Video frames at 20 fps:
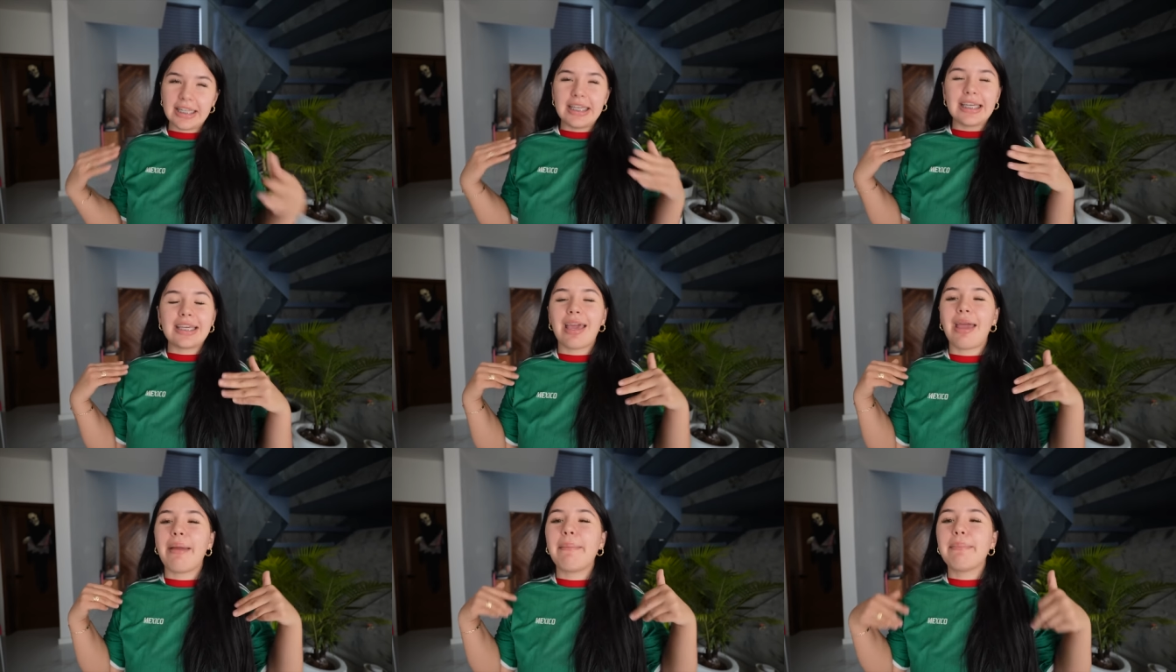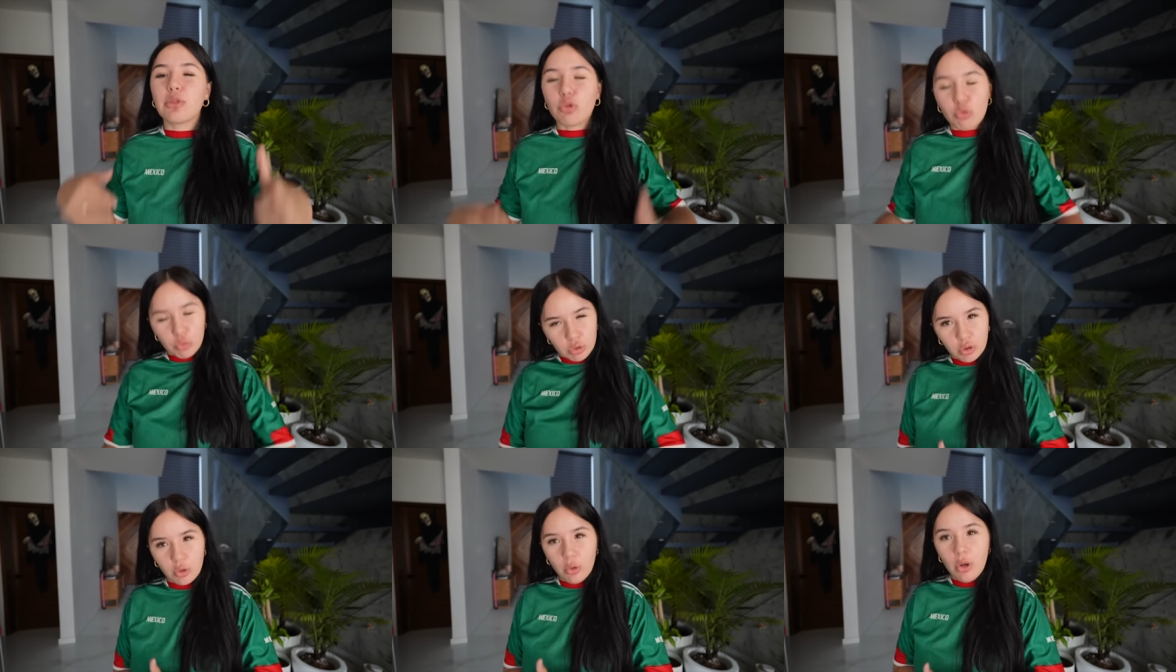He came
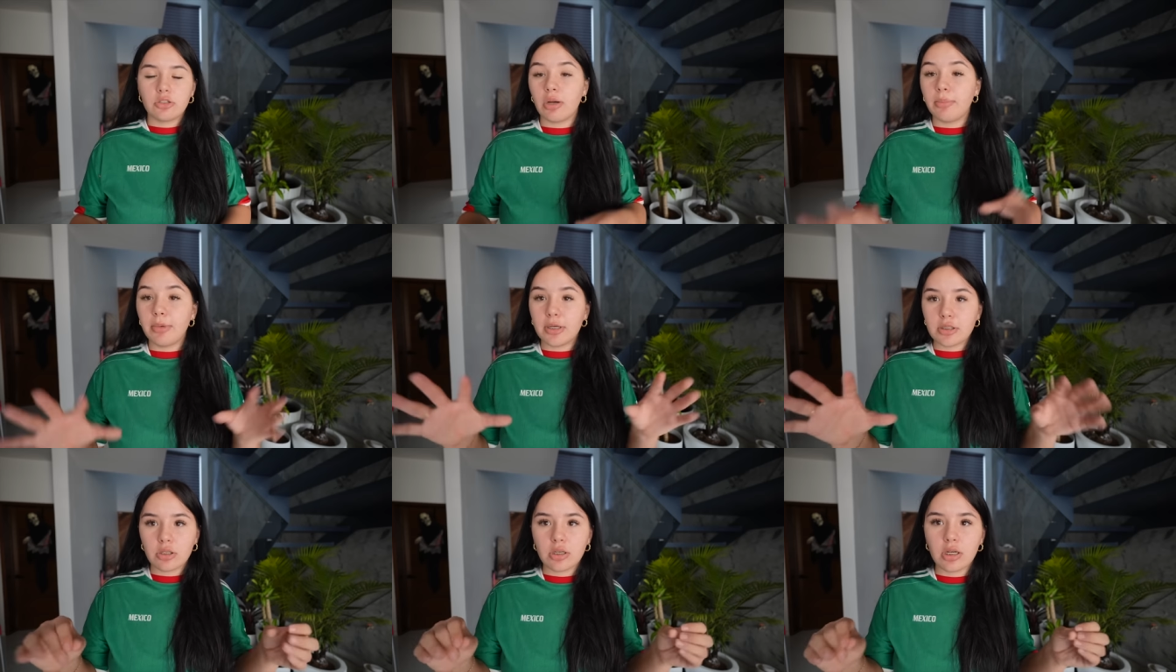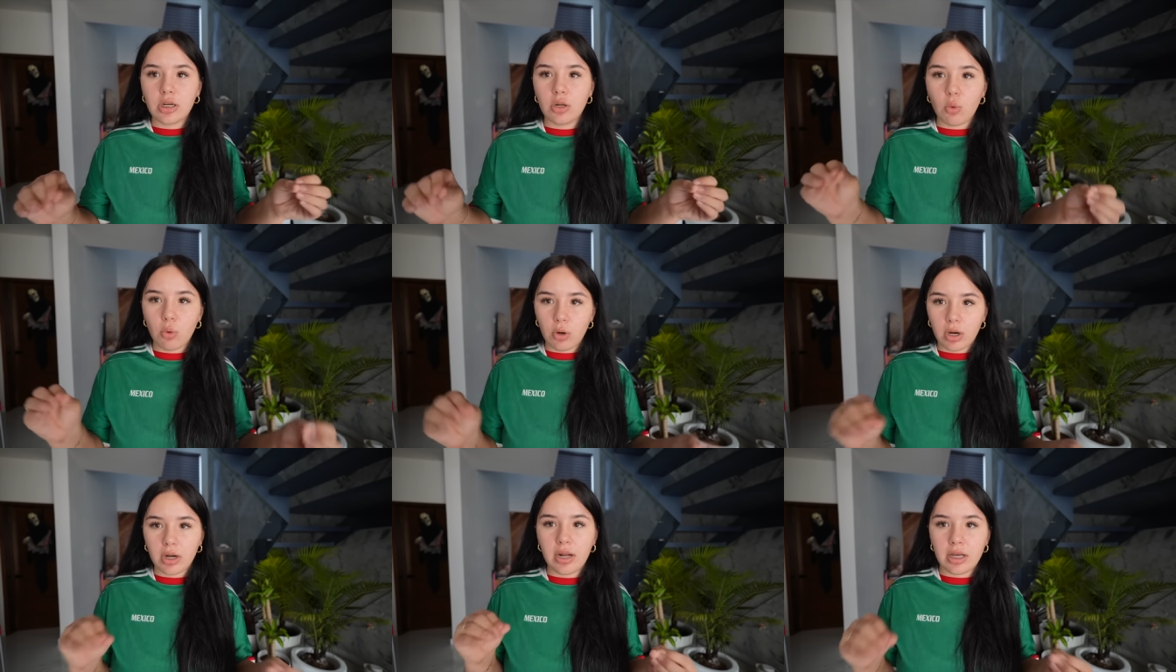through. So I'm also gonna
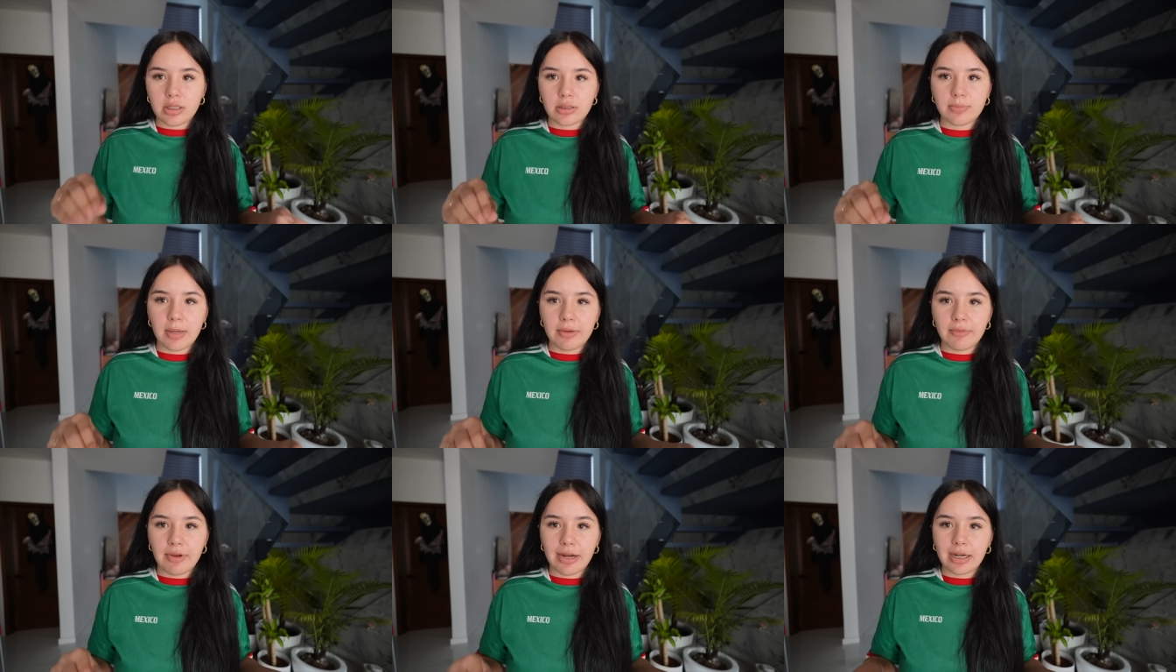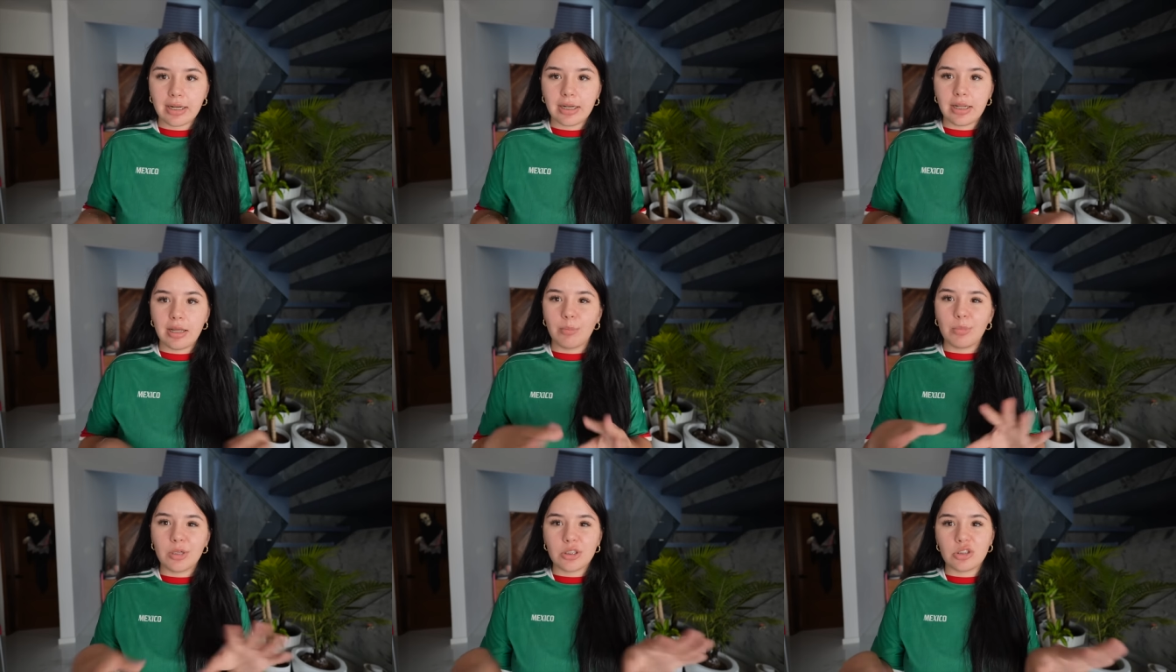organize my
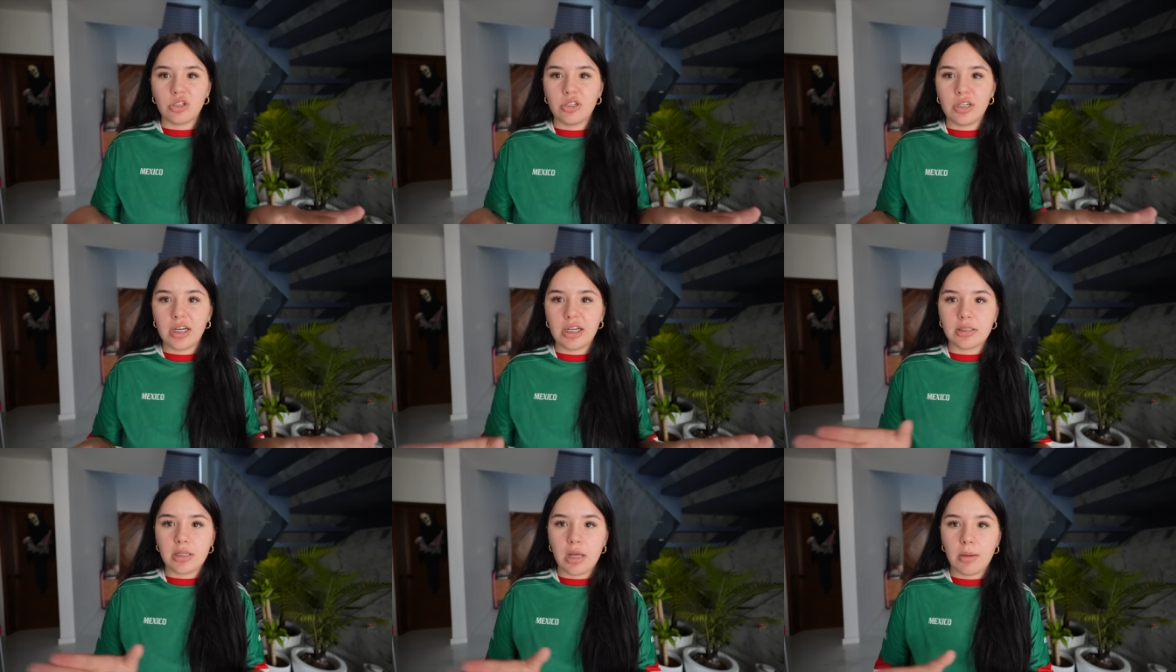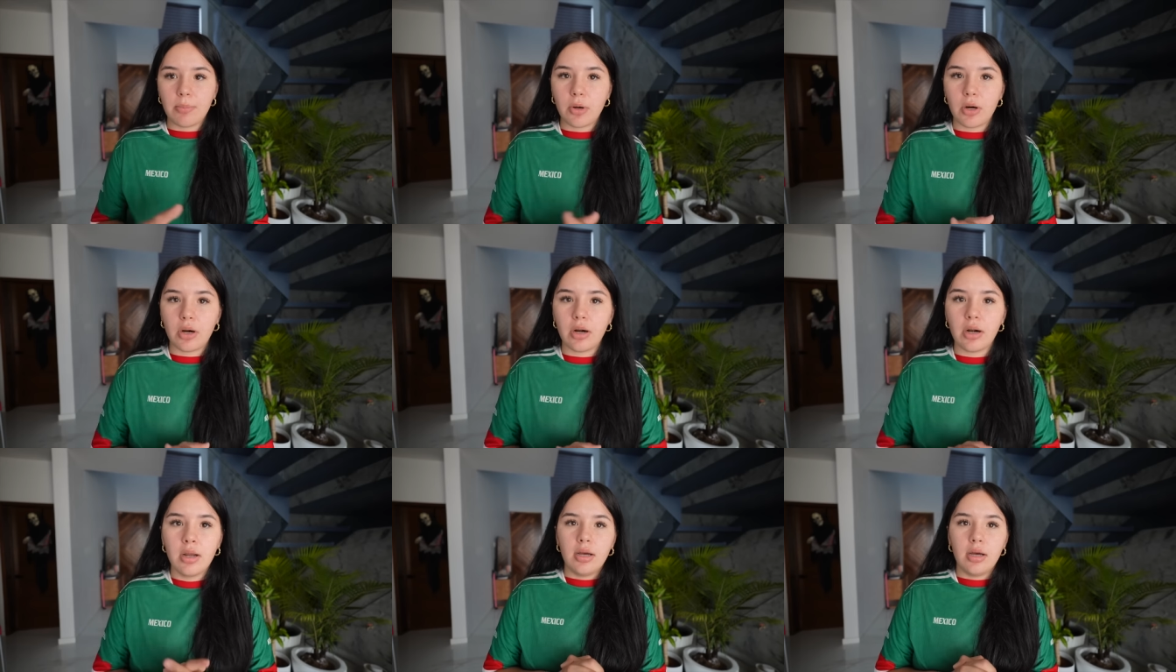vanity. I'm gonna show you guys that
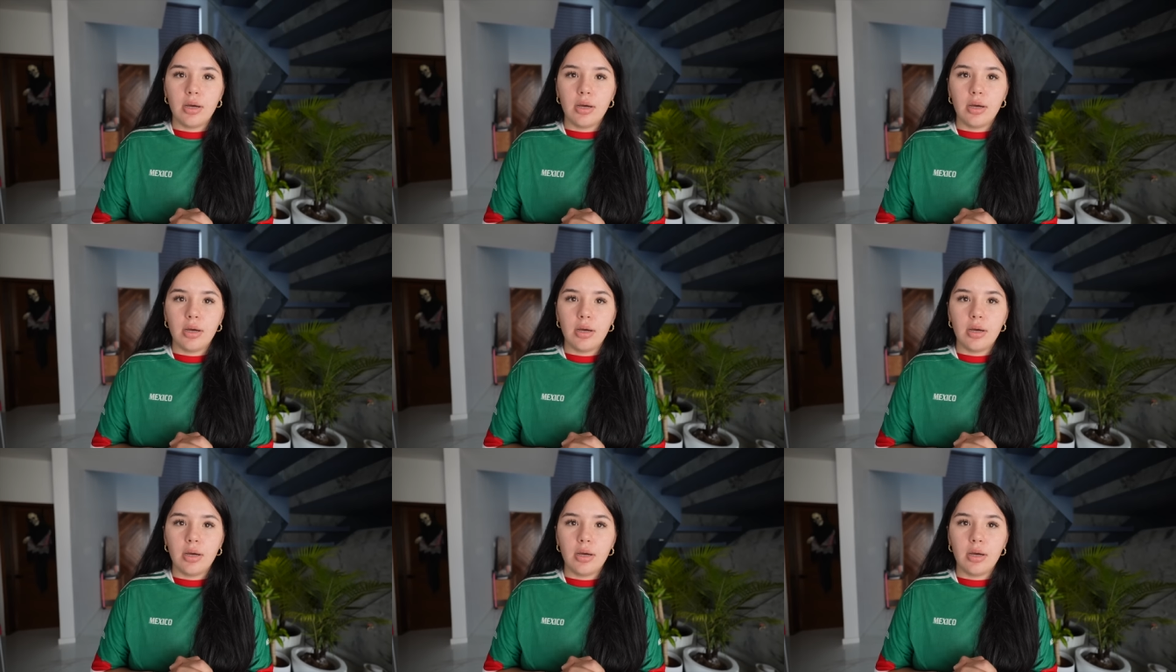part.